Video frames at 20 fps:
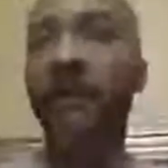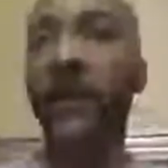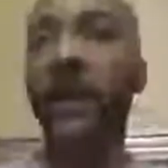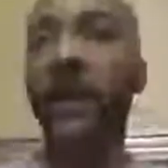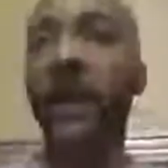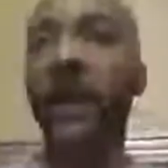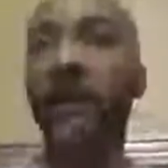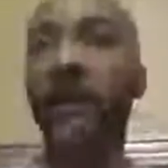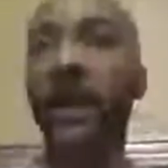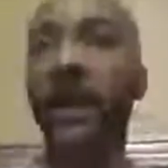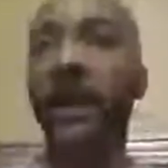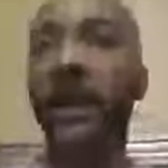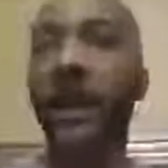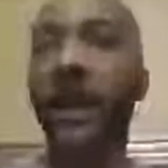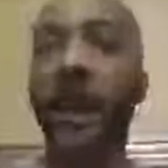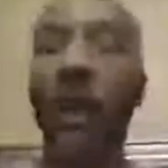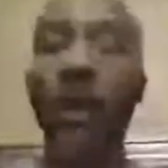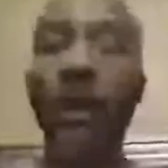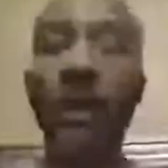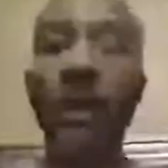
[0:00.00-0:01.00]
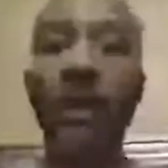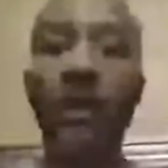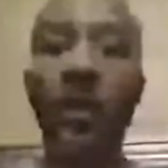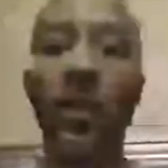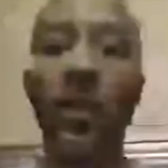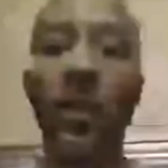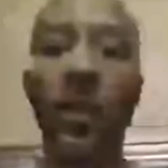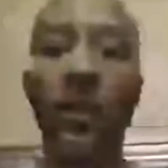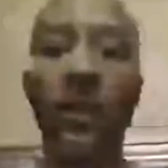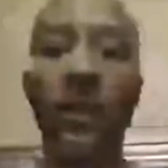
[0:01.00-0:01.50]
meaning they always
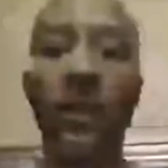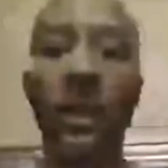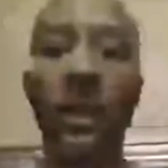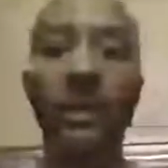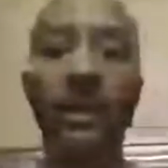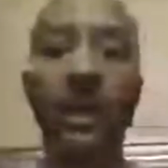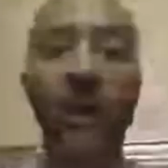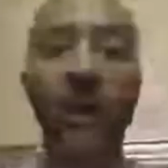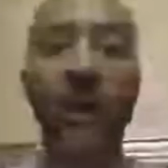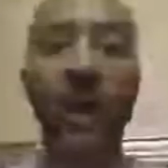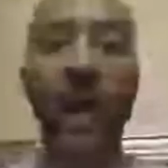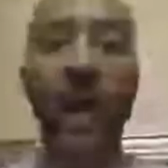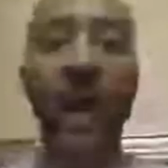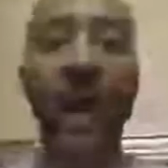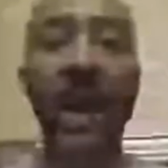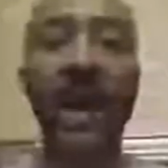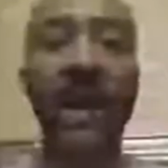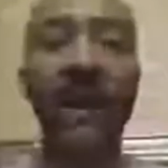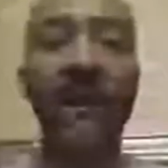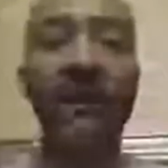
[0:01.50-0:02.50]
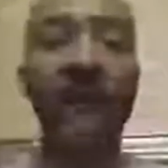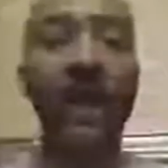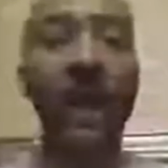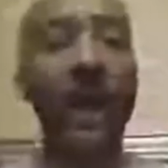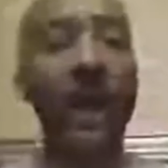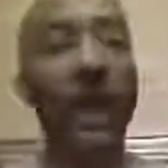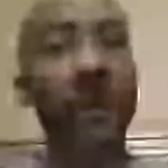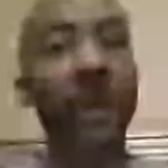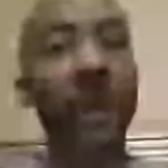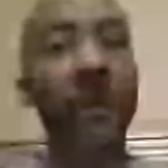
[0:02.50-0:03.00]
want what they don't have.
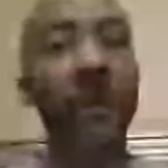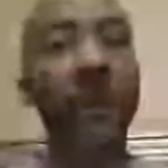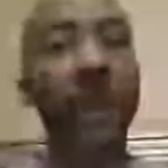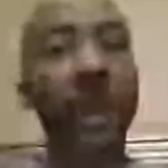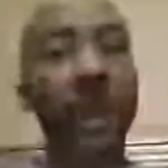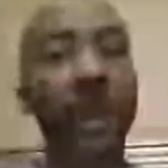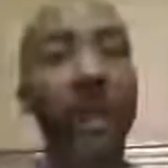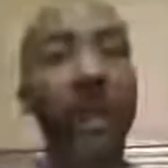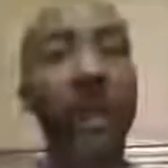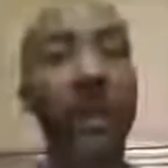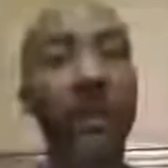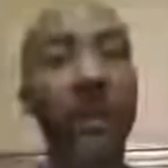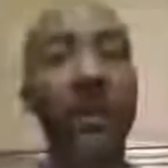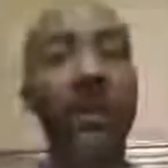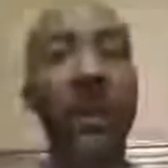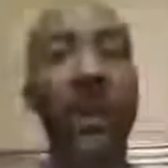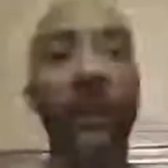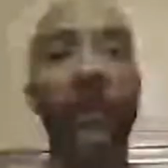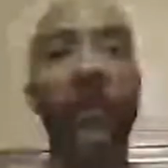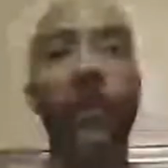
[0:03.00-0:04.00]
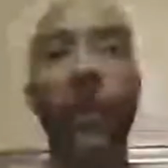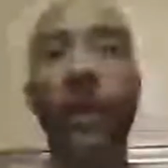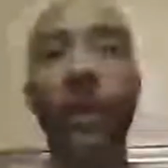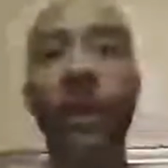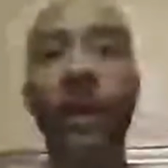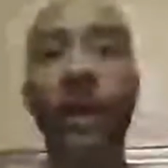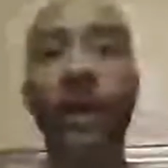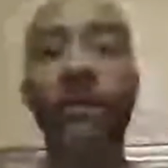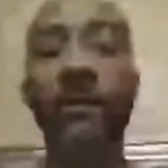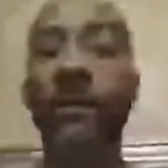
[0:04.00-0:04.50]
And then when they get what they
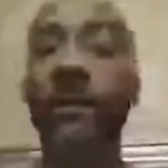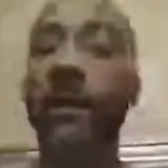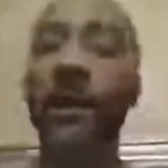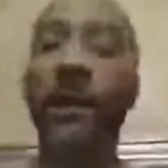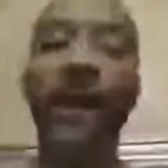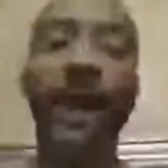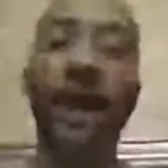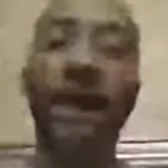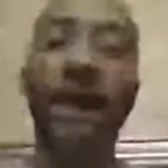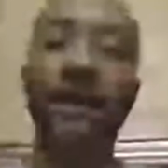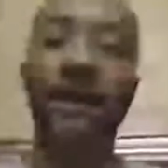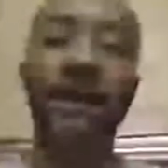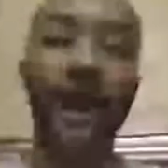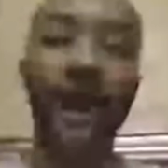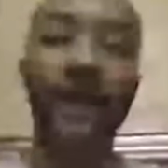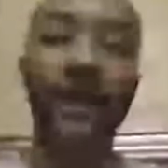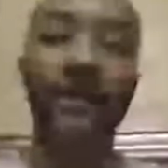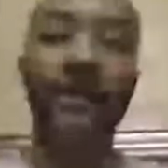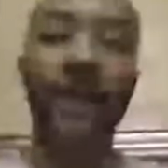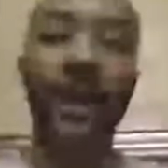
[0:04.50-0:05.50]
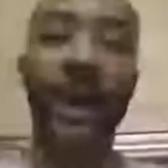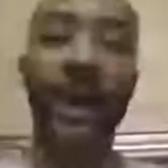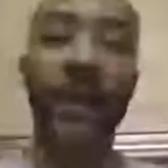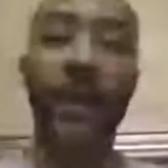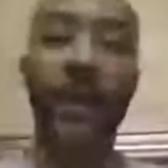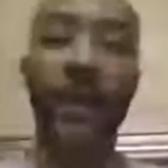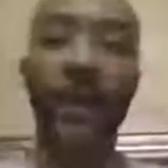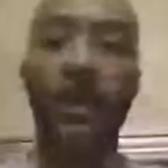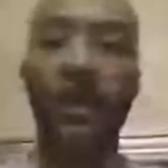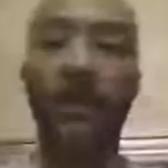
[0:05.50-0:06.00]
wanted, they're not satisfied
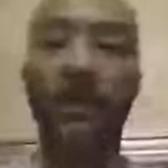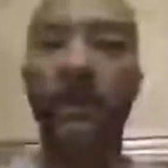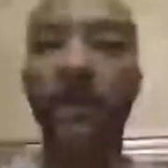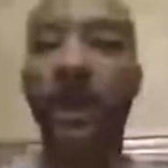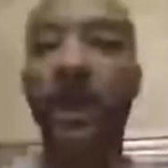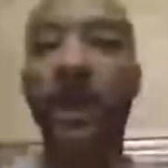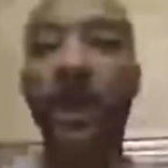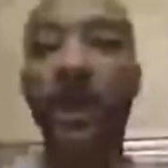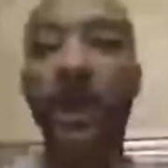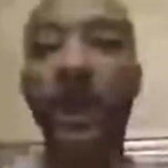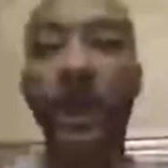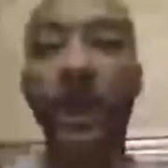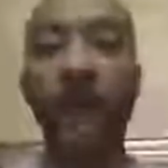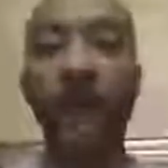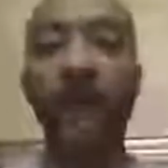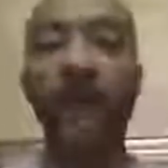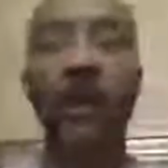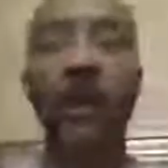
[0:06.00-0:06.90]
with it. If you